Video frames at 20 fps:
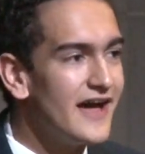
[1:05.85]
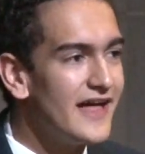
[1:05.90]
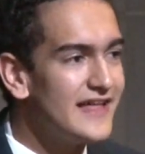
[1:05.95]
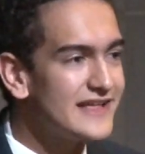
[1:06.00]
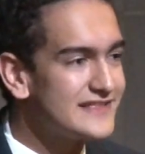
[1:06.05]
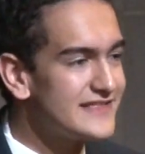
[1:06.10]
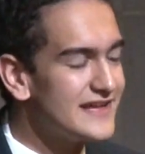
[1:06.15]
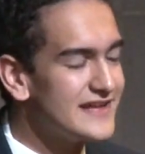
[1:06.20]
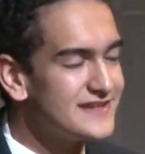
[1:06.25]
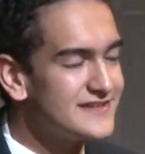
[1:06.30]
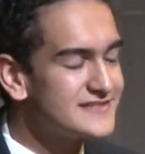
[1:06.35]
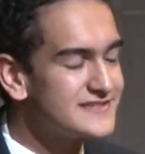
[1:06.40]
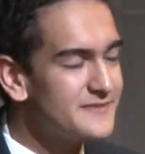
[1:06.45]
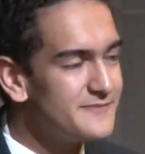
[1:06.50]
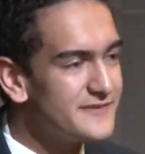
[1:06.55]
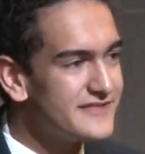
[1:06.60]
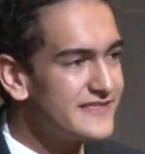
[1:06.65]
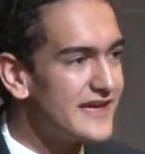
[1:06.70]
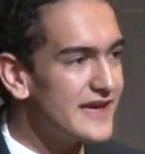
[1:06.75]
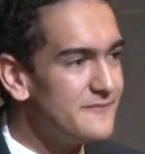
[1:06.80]
I think that
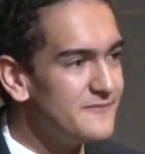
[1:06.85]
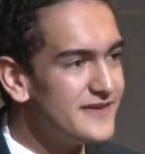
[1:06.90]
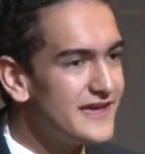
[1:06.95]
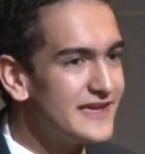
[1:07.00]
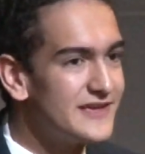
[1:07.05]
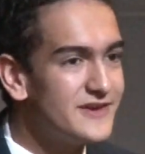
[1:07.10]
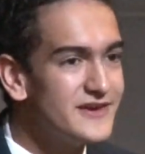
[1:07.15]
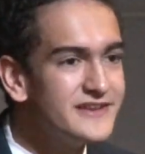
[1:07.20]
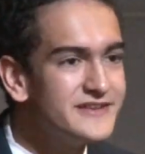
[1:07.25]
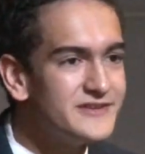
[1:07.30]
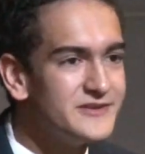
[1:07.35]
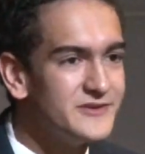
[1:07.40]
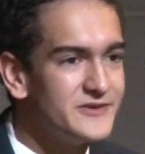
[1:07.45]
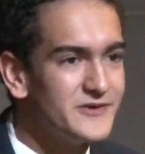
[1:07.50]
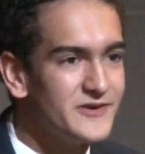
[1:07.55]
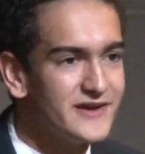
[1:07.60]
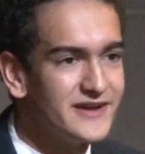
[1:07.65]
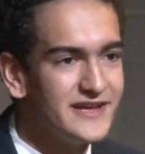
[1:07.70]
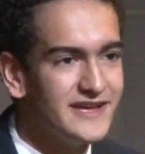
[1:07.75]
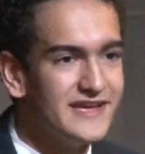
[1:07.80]
something that MBA could
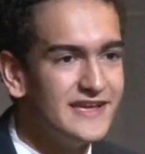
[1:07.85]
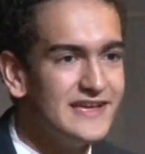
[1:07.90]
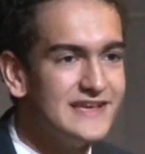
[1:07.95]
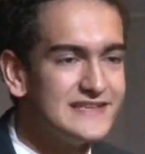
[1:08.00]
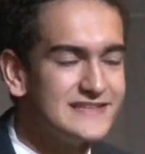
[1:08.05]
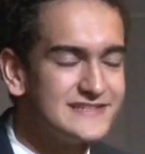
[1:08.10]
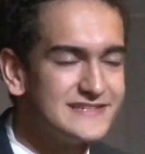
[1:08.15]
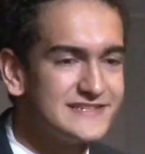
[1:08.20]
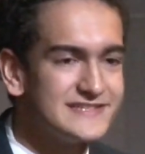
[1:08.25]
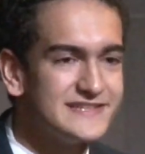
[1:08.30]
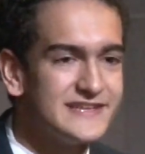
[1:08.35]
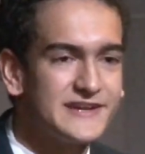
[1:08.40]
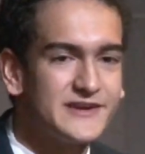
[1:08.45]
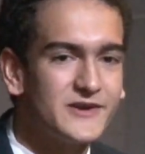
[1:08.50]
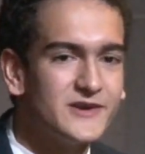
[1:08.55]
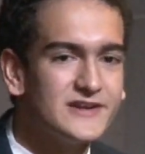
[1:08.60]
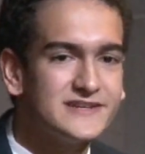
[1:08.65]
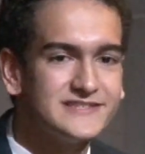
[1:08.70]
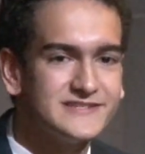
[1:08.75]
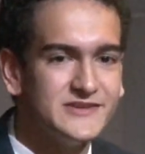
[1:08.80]
do is just to
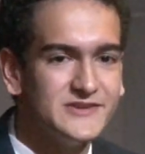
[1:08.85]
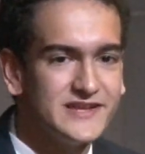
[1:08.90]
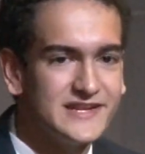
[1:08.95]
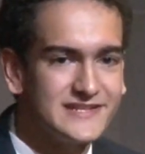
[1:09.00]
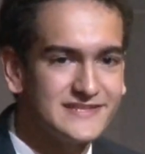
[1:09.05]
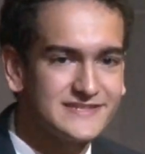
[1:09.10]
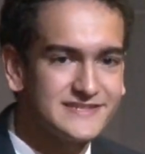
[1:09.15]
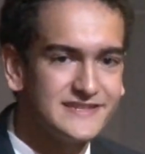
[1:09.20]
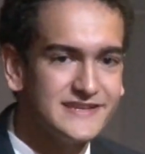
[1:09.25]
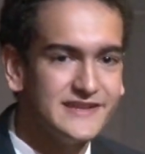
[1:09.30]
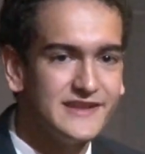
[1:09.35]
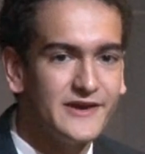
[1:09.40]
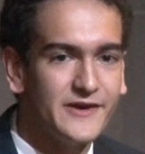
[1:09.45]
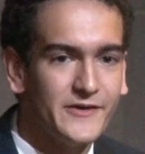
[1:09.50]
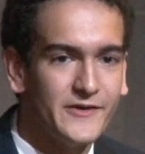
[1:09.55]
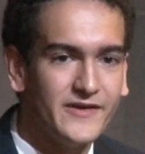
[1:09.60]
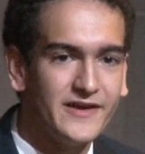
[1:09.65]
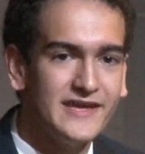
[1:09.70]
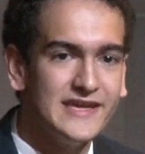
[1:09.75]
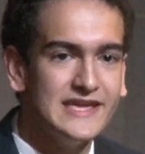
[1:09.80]
encourage students,
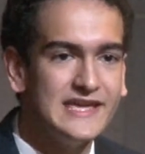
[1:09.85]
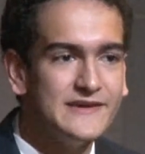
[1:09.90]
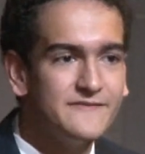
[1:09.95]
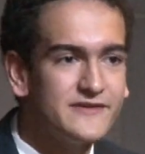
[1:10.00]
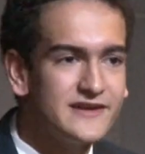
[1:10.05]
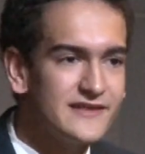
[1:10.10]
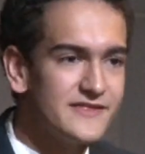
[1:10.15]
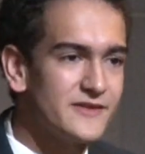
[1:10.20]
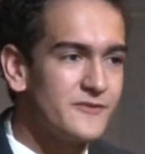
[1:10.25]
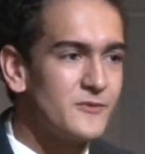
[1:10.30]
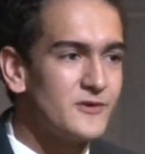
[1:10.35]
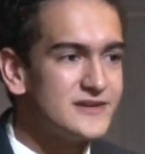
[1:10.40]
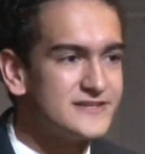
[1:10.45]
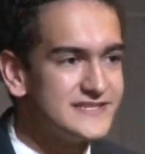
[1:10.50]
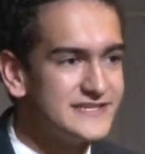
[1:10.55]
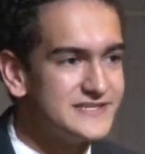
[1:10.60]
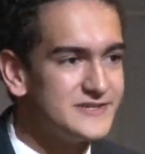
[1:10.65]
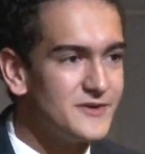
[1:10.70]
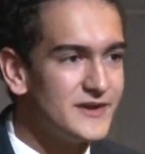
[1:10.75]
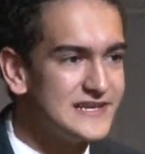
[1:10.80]
even in the worst
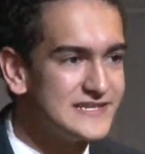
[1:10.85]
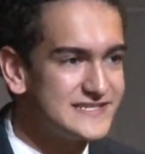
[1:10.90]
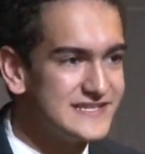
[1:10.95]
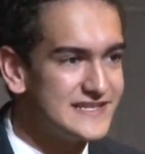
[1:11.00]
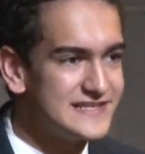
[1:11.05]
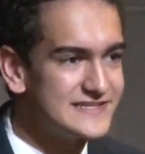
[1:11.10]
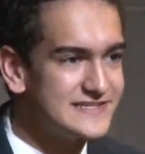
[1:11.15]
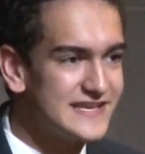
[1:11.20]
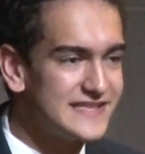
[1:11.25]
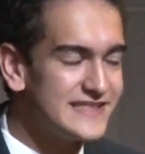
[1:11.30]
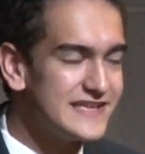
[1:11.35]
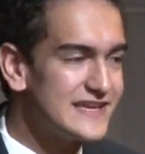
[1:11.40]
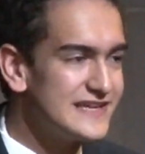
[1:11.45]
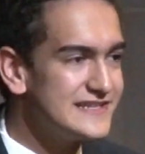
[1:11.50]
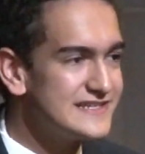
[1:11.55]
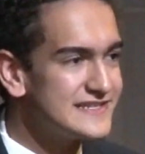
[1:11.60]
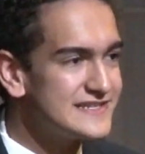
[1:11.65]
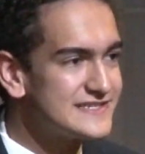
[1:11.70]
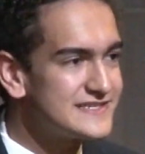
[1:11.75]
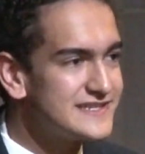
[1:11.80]
situations, that they
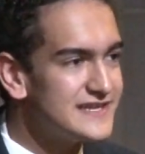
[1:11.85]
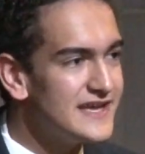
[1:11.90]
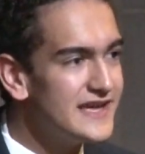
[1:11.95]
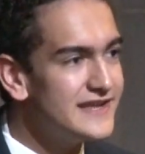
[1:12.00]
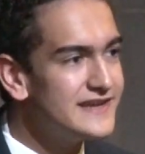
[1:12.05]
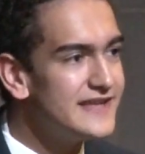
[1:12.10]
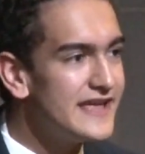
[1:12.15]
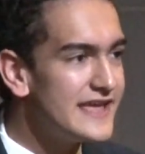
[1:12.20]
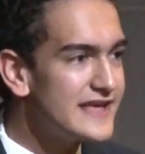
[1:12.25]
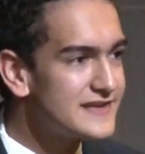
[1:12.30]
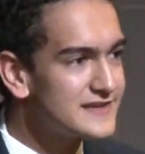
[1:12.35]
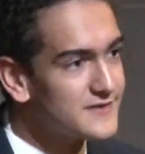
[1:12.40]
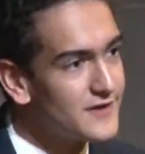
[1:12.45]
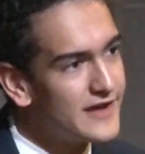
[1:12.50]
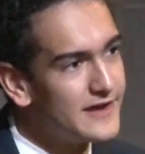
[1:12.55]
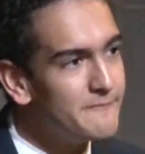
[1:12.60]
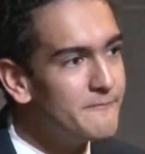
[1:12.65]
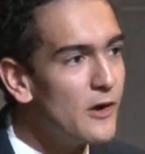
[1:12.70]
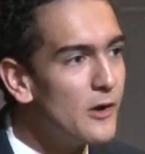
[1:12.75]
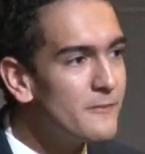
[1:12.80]
can just take
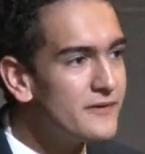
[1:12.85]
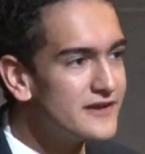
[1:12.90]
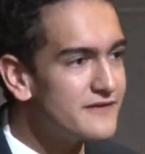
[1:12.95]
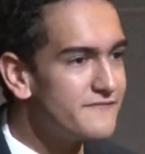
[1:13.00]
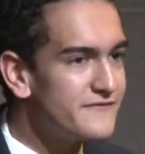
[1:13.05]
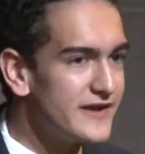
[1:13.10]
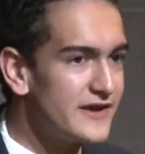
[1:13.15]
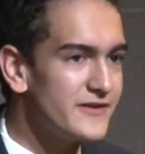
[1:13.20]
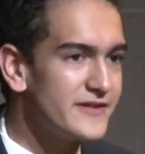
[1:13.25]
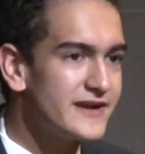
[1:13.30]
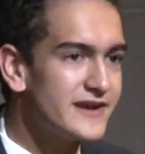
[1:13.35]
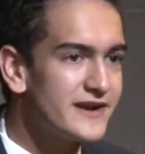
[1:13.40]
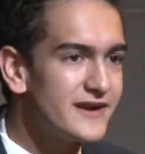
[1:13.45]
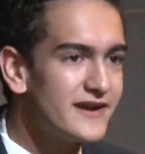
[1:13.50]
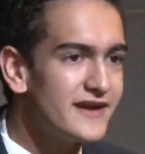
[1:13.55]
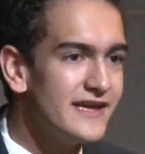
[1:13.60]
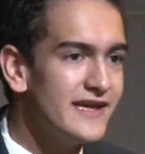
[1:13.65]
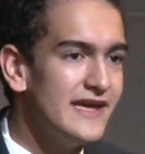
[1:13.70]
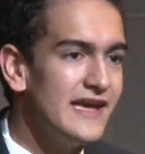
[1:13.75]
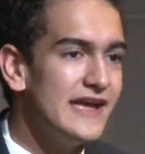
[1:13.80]
a moment of
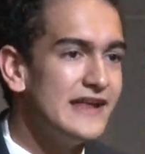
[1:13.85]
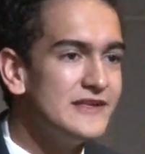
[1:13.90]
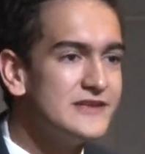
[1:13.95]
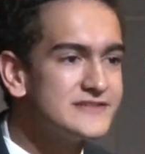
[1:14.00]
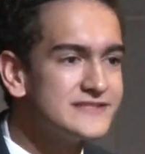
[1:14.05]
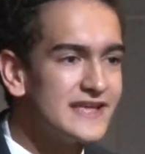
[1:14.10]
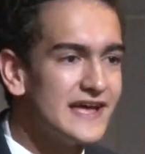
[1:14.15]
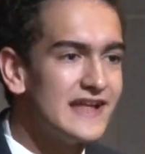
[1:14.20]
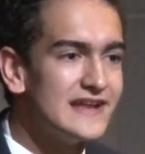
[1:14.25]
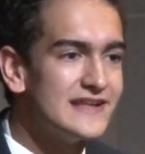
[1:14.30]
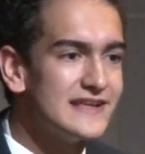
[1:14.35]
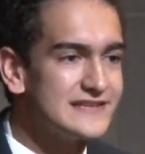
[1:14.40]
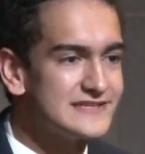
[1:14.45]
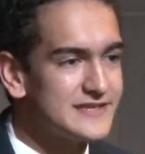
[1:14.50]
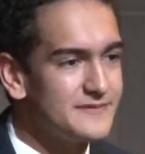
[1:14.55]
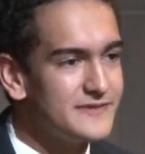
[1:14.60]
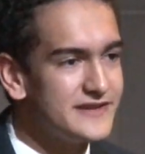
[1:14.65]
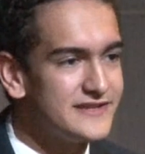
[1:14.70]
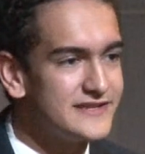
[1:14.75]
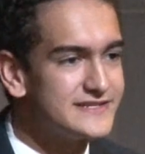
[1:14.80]
failure and use that as
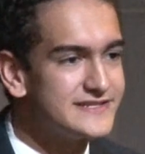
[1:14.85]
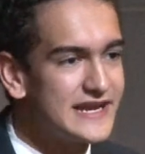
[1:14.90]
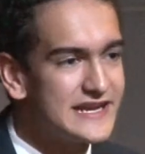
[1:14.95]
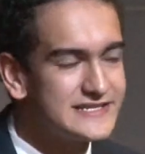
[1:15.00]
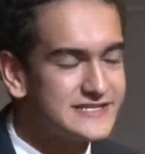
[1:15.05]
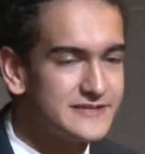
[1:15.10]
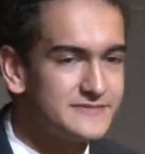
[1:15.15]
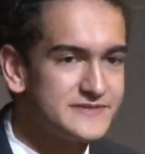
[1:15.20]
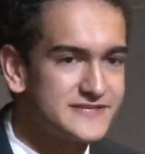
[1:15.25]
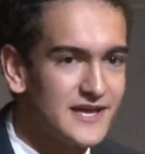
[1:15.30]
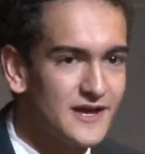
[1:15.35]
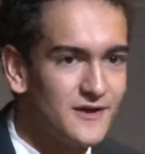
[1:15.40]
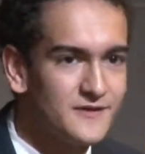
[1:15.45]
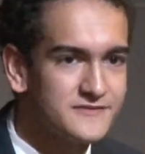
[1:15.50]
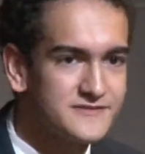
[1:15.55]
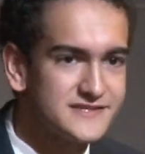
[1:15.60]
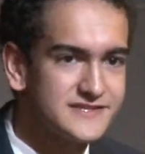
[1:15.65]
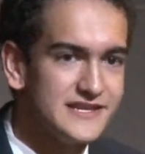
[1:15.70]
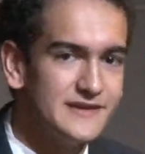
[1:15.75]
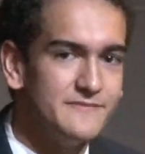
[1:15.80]
something to change
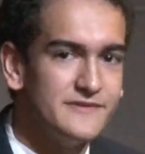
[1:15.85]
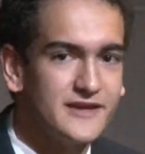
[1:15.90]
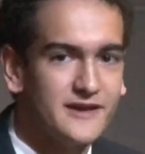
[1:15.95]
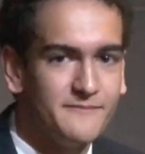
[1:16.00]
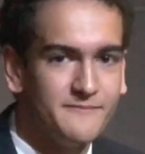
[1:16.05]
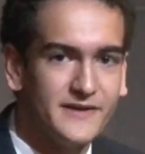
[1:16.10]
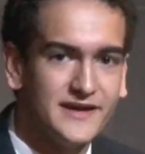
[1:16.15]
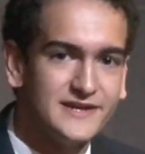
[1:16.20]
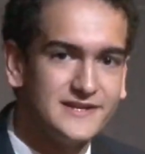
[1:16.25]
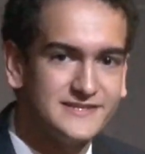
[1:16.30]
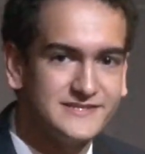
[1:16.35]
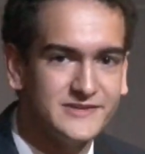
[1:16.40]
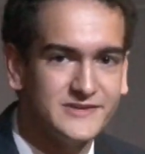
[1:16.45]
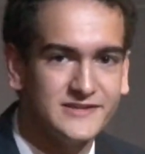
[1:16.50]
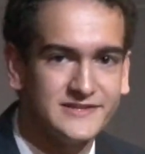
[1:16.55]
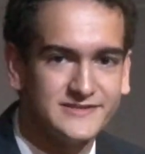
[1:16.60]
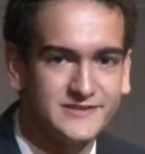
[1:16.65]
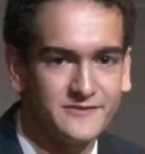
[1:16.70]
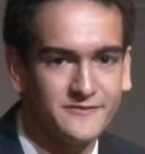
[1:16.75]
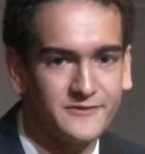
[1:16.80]
themselves and become better
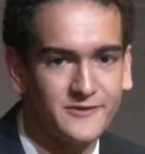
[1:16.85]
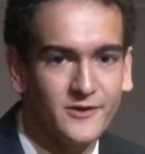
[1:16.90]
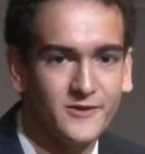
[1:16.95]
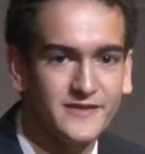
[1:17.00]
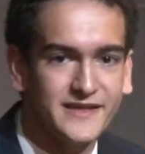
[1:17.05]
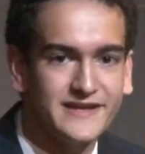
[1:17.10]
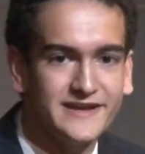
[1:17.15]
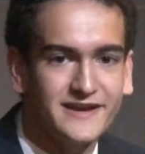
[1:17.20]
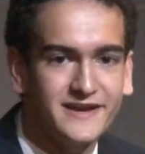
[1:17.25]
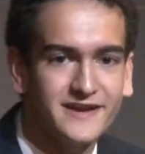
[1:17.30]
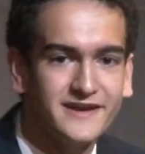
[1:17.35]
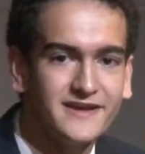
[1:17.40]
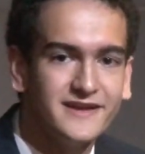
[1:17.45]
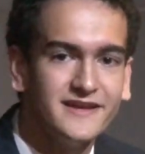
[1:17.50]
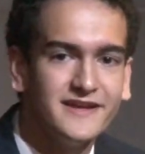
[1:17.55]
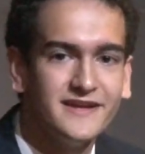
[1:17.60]
students overall later.